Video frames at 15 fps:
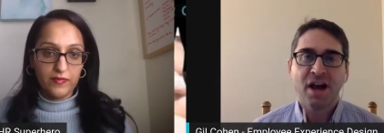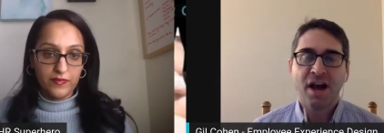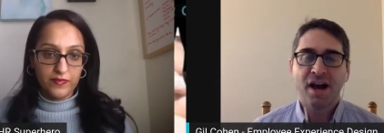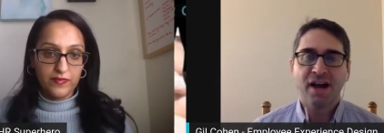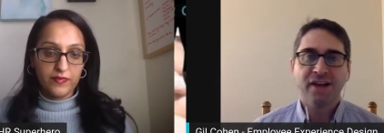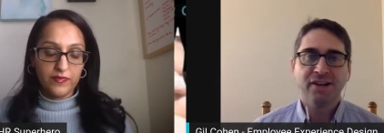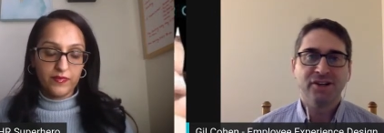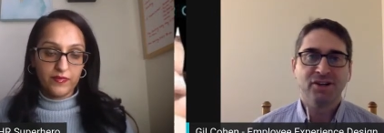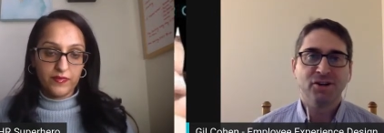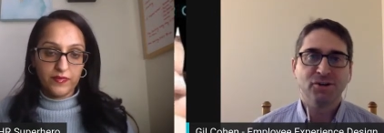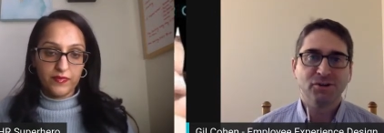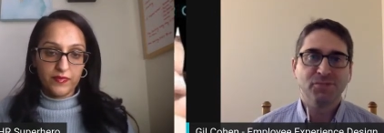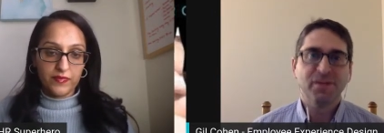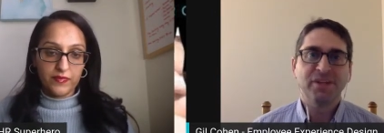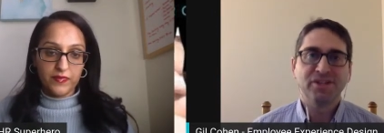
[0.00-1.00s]
Speaker 1: uh, you know,
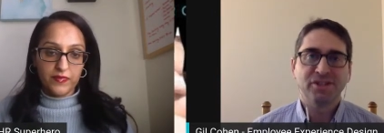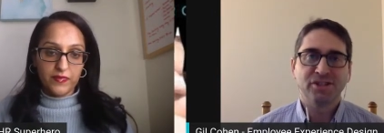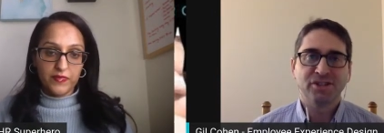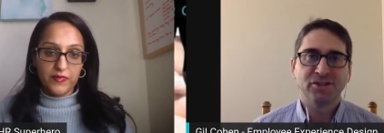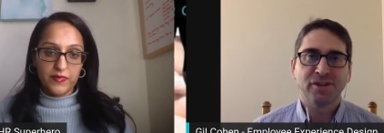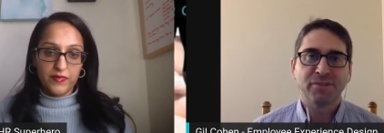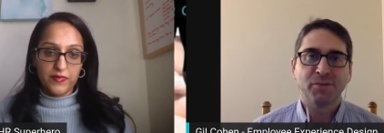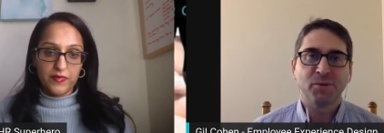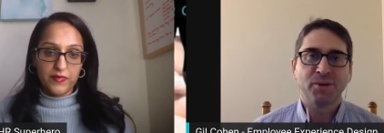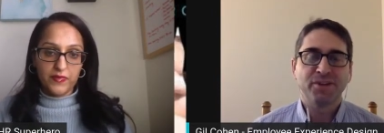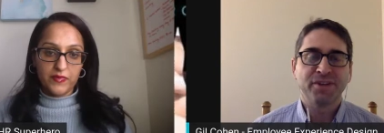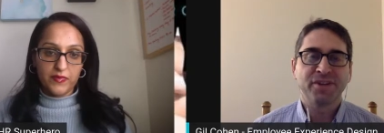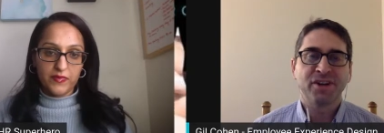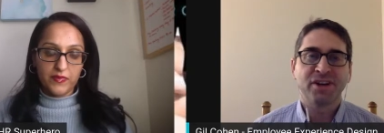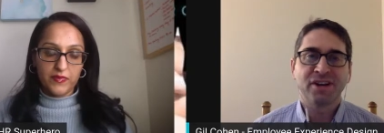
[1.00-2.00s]
you mentioned a great
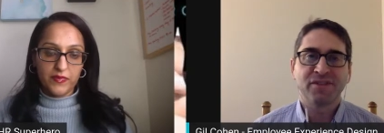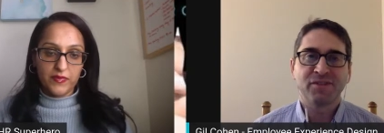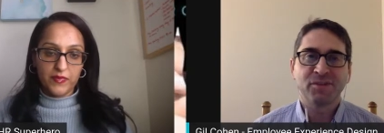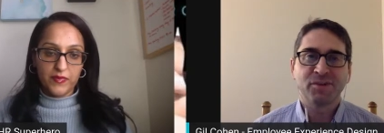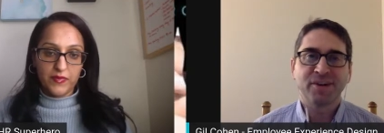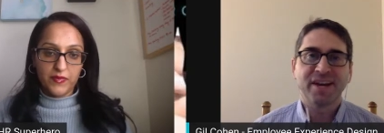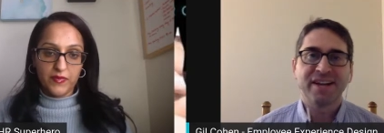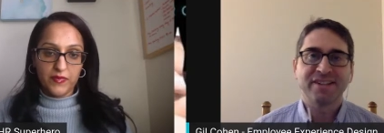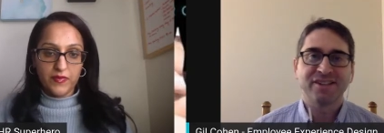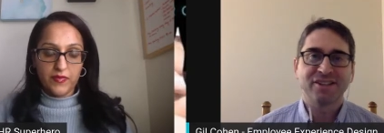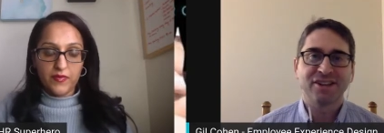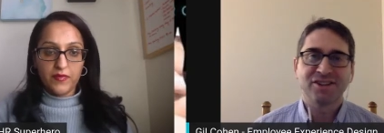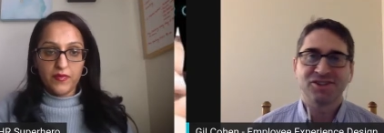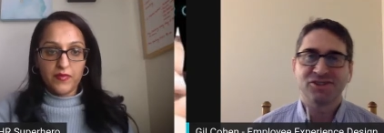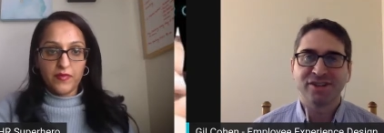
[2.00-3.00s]
point that not everyone has the
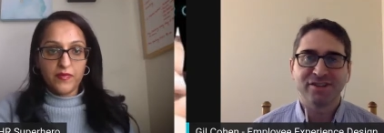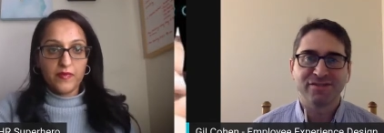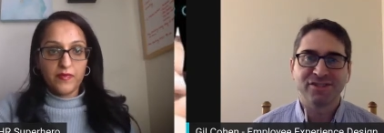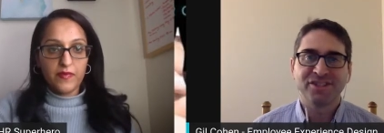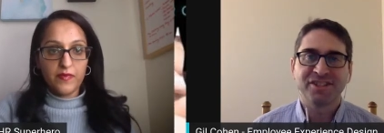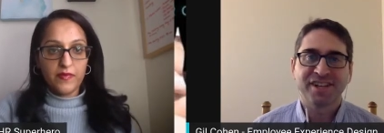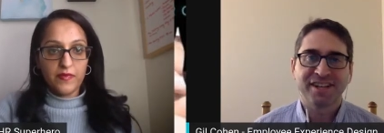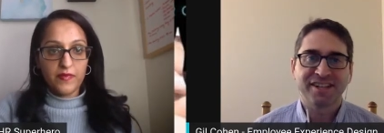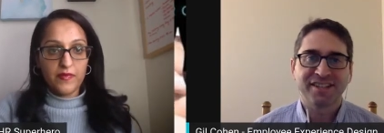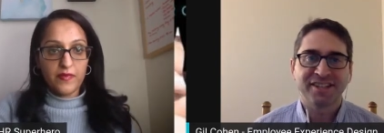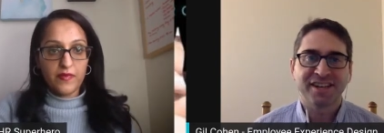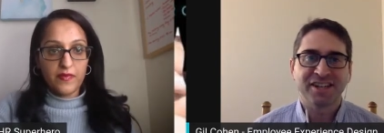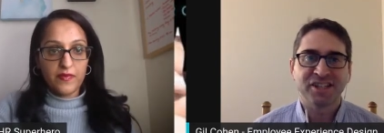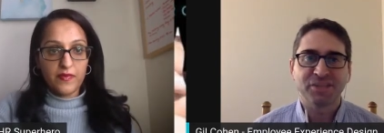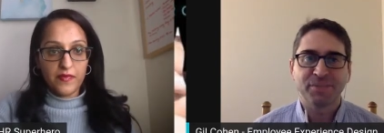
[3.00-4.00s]
luxury of just setting
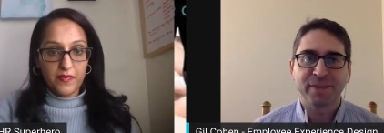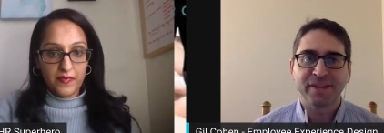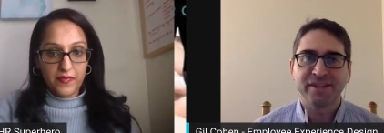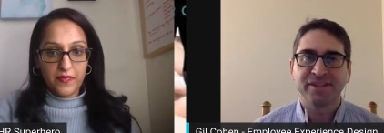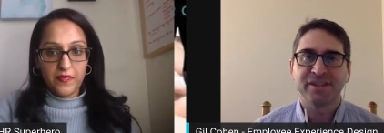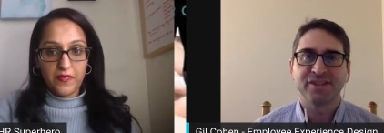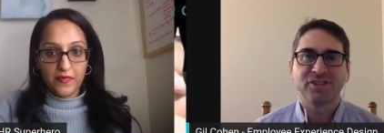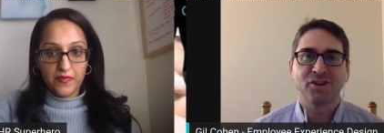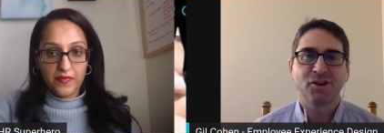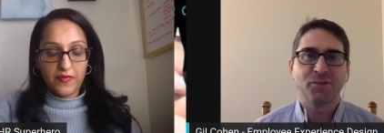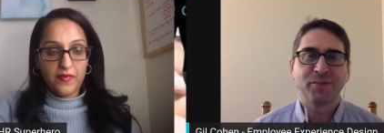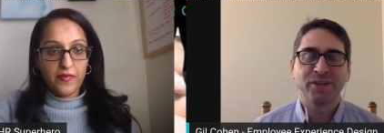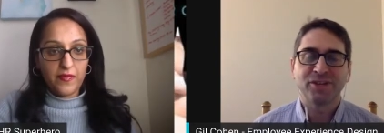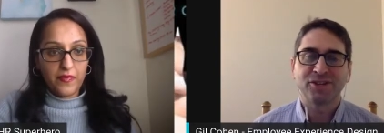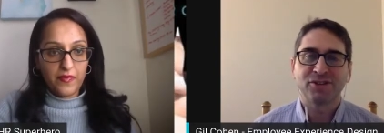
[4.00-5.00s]
aside a space. I saw a
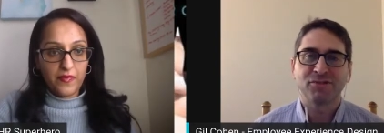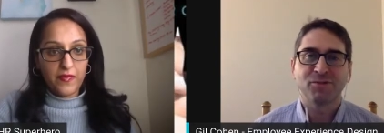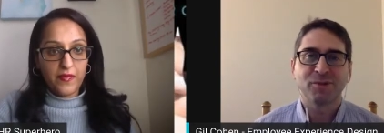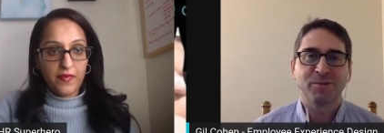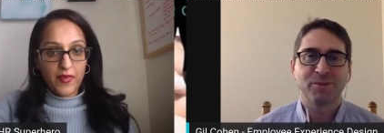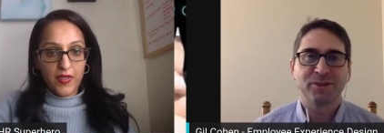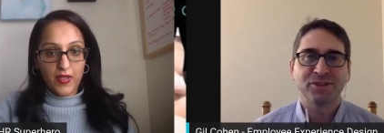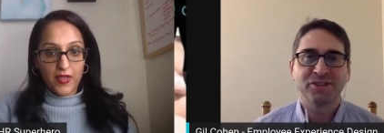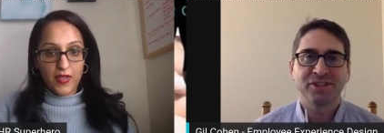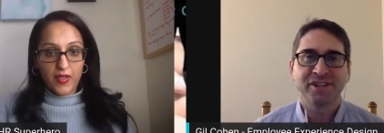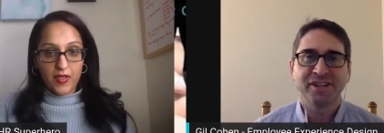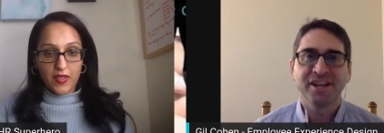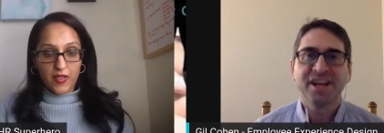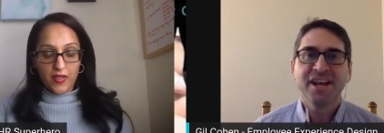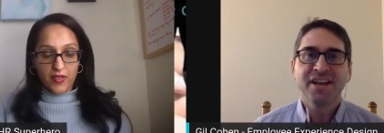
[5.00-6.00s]
picture of one
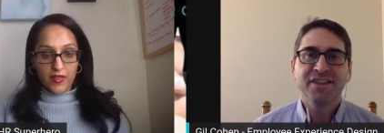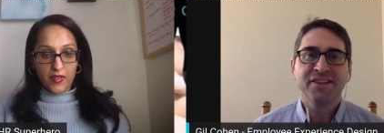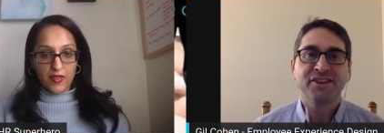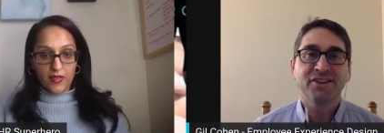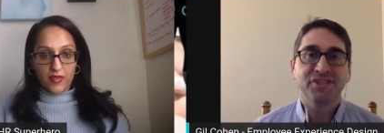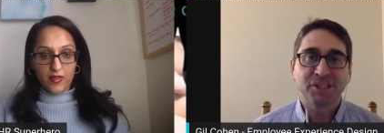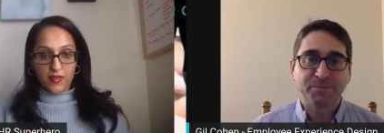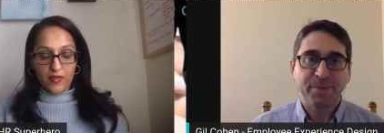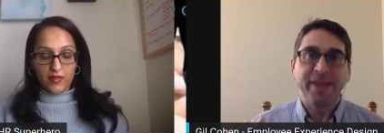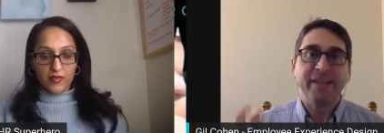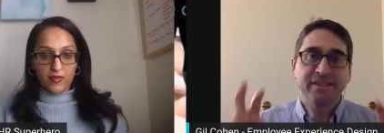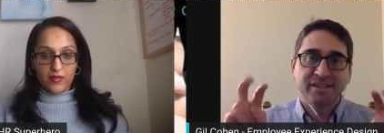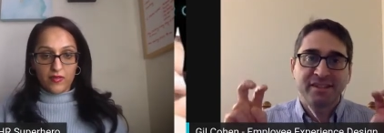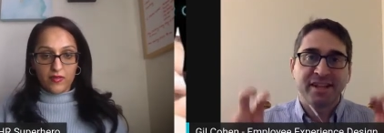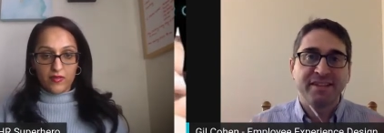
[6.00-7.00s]
person, their space